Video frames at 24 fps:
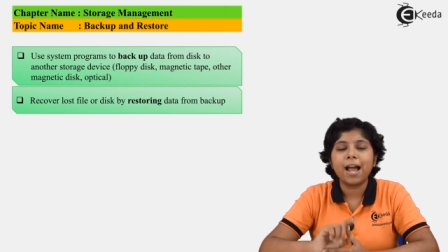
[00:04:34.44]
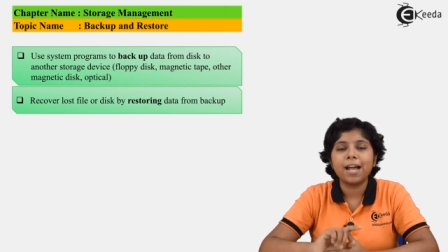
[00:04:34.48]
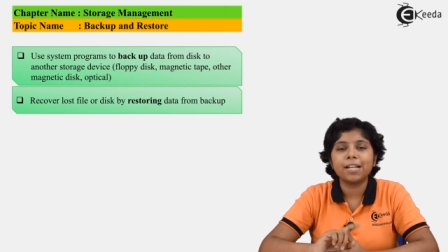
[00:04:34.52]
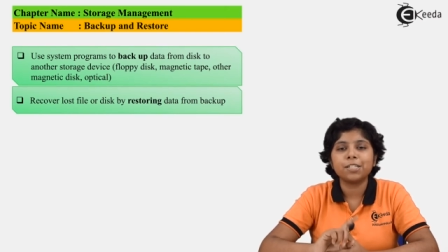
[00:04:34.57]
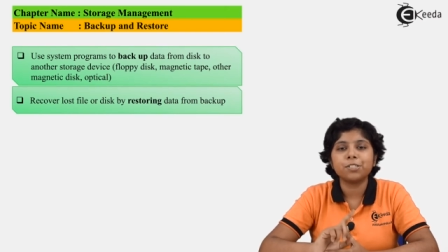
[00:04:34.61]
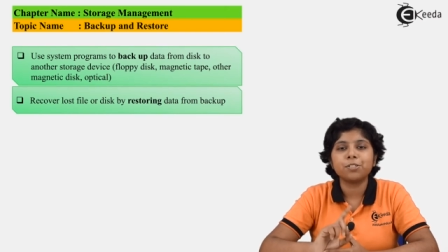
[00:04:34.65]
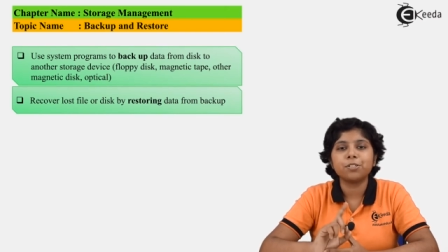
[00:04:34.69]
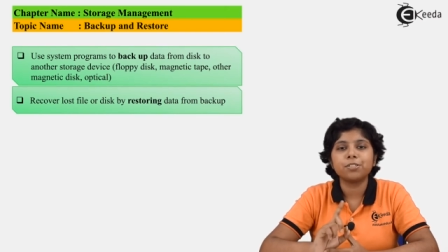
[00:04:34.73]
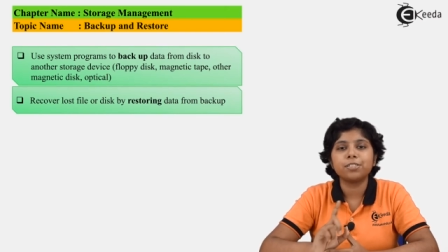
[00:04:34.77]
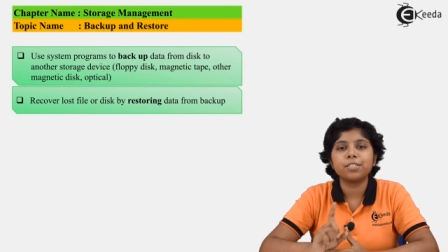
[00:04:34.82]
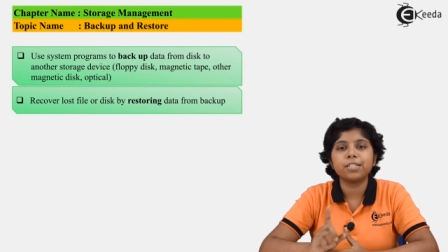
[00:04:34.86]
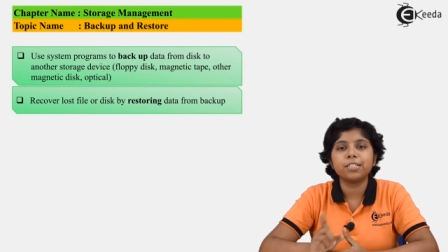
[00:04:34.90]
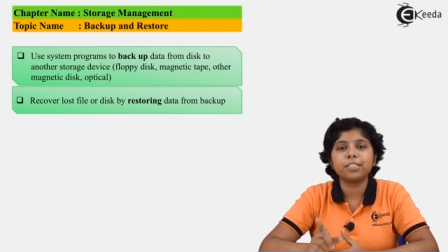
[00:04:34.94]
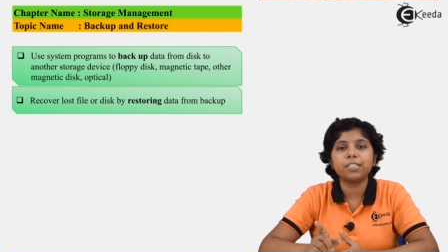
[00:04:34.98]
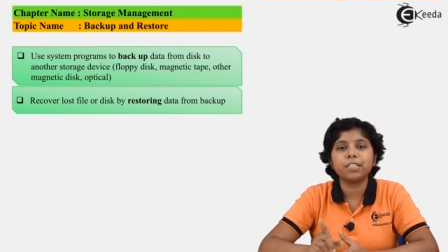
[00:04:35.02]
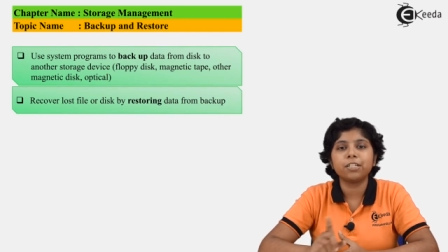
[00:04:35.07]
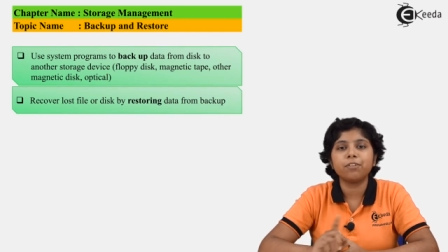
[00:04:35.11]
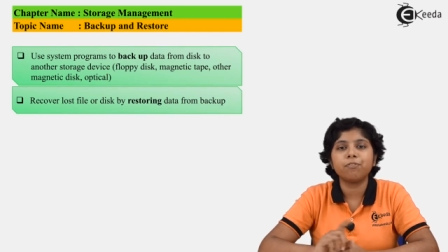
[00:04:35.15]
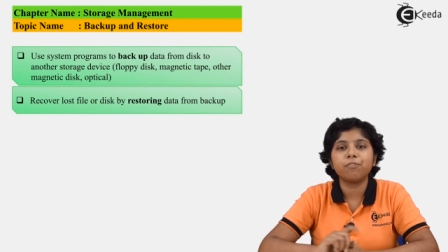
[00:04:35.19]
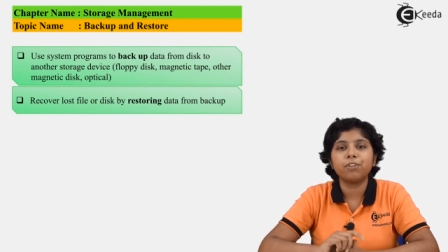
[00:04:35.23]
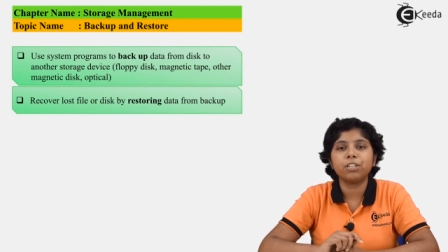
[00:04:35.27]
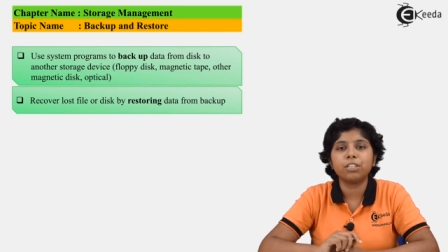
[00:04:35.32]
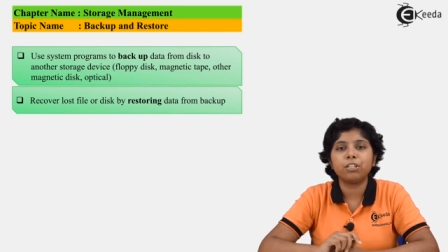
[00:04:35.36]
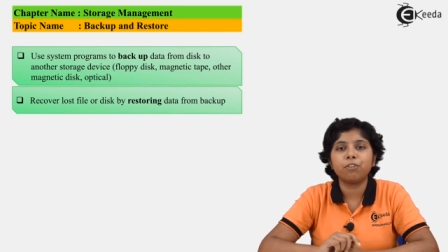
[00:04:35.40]

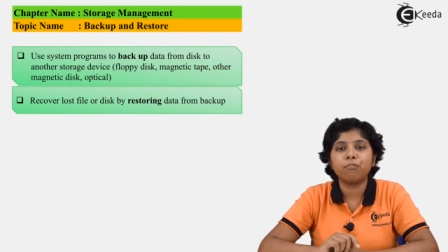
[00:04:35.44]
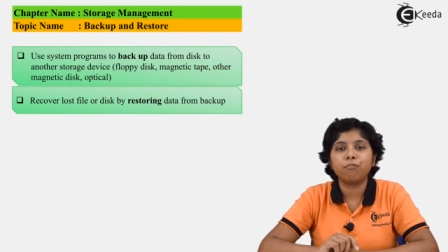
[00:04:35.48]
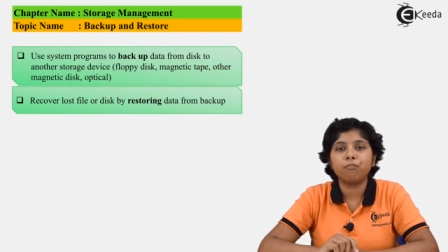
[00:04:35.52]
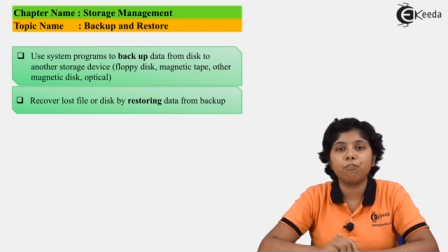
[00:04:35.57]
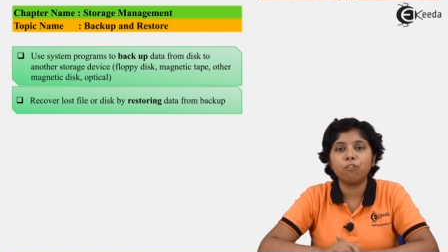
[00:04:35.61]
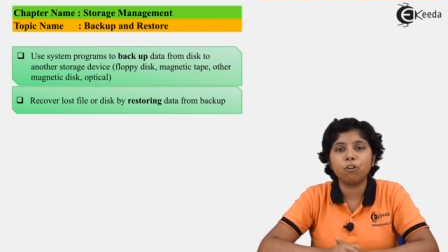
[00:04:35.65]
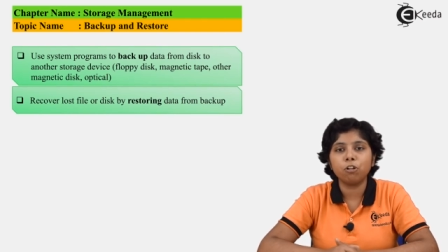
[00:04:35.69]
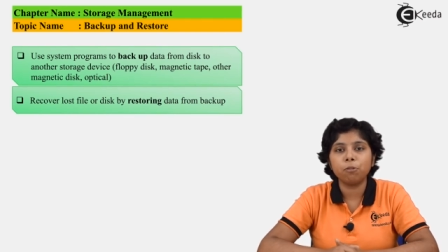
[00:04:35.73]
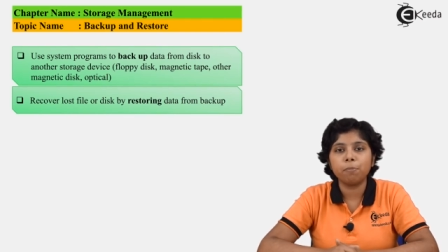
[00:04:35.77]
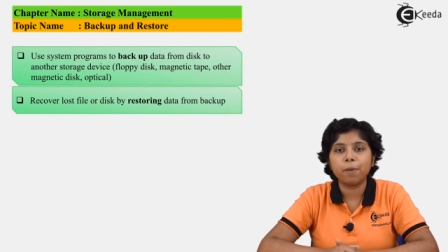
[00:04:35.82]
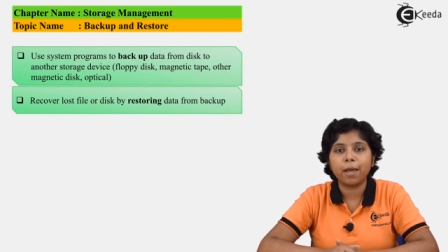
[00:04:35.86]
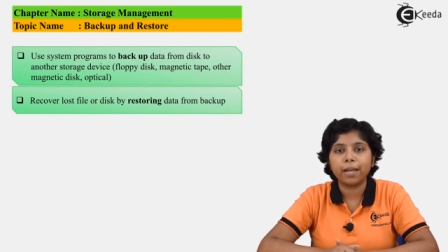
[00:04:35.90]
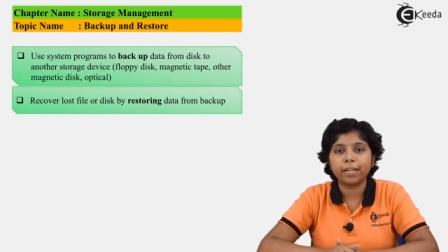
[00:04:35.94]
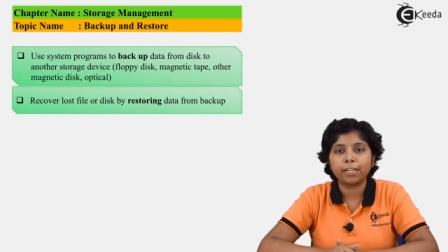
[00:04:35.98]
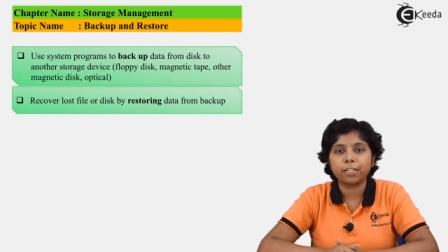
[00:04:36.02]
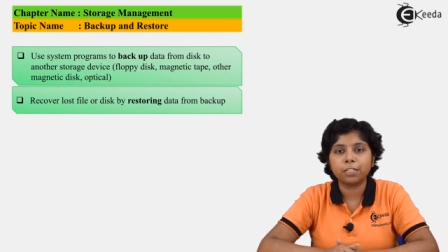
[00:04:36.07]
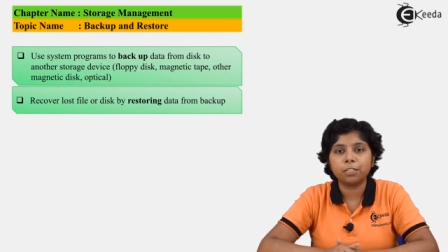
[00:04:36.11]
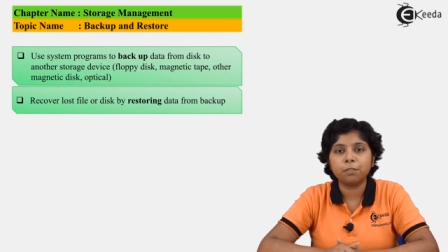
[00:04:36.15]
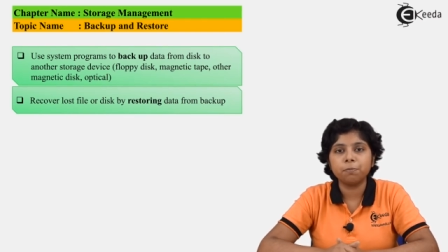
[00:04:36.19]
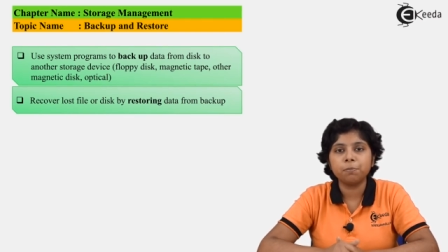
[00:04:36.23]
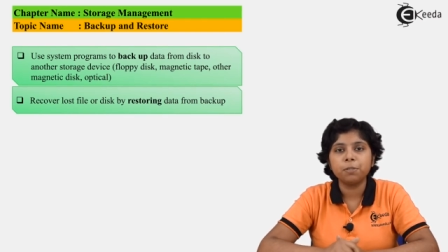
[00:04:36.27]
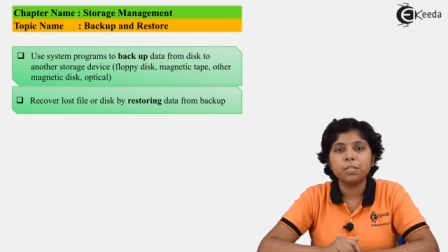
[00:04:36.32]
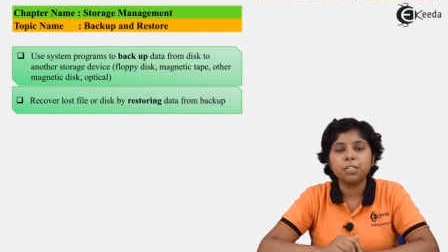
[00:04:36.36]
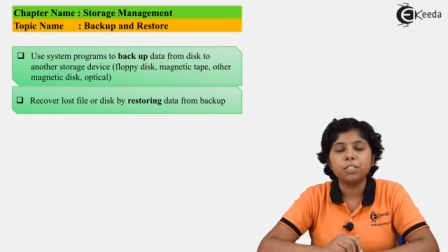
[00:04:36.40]
associated with a full
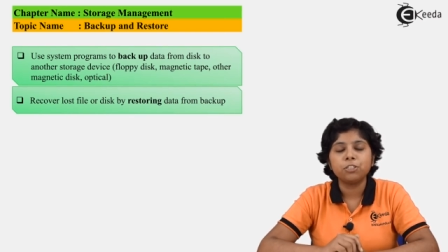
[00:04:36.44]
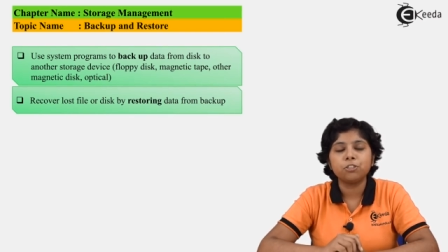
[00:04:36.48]
backup